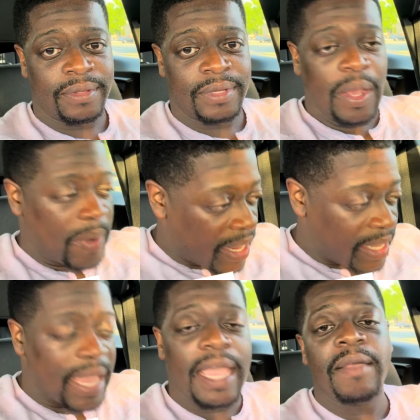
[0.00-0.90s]
That's why
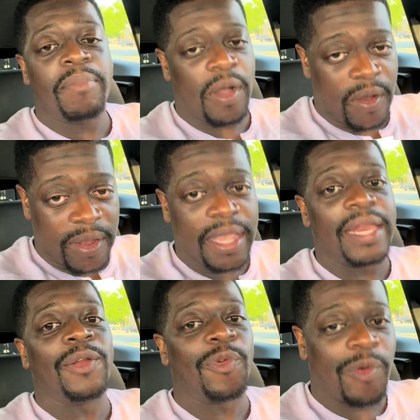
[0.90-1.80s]
your ass
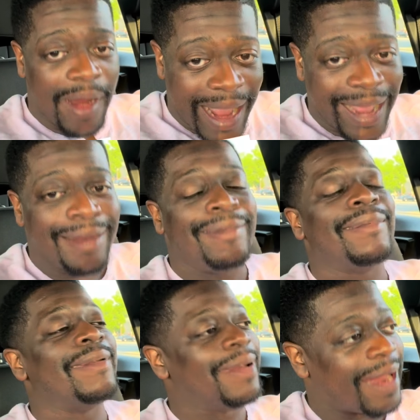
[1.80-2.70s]
bald-headed right
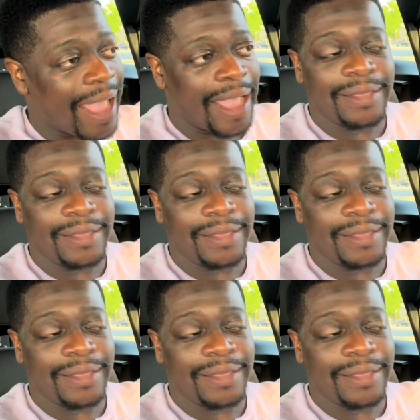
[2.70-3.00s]
now.